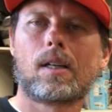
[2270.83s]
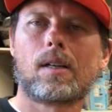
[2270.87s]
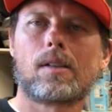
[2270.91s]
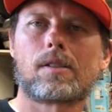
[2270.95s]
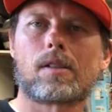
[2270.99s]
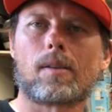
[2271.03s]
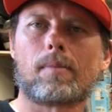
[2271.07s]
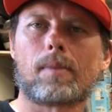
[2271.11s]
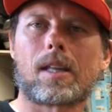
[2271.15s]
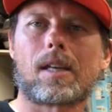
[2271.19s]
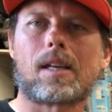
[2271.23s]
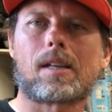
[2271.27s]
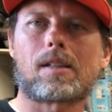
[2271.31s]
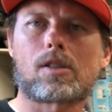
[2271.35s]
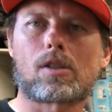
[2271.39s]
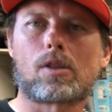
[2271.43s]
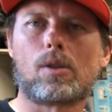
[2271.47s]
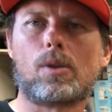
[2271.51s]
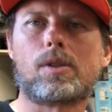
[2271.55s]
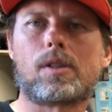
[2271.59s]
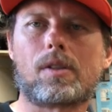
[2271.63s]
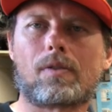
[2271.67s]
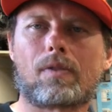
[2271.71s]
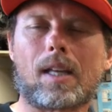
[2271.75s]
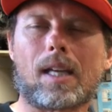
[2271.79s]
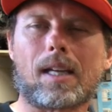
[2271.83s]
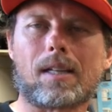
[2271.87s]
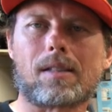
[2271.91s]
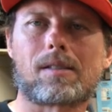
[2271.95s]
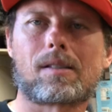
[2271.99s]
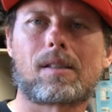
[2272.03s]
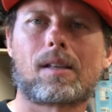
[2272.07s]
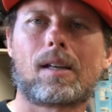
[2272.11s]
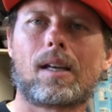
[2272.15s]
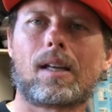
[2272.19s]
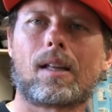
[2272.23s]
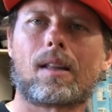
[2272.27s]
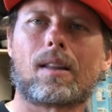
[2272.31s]
Some of the exclusive
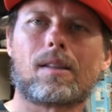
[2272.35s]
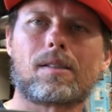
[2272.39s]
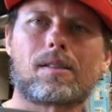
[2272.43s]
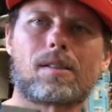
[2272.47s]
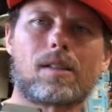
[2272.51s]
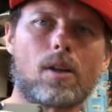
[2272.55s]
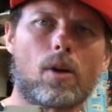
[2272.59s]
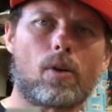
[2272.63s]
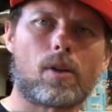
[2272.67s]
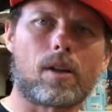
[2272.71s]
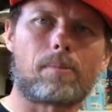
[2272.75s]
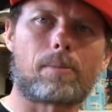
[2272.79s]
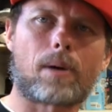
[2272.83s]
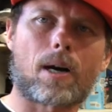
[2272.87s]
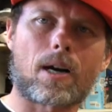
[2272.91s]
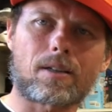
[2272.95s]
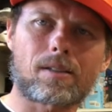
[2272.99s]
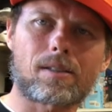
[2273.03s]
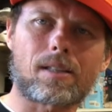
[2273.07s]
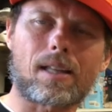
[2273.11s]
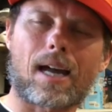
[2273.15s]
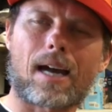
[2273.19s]
things. This is the only box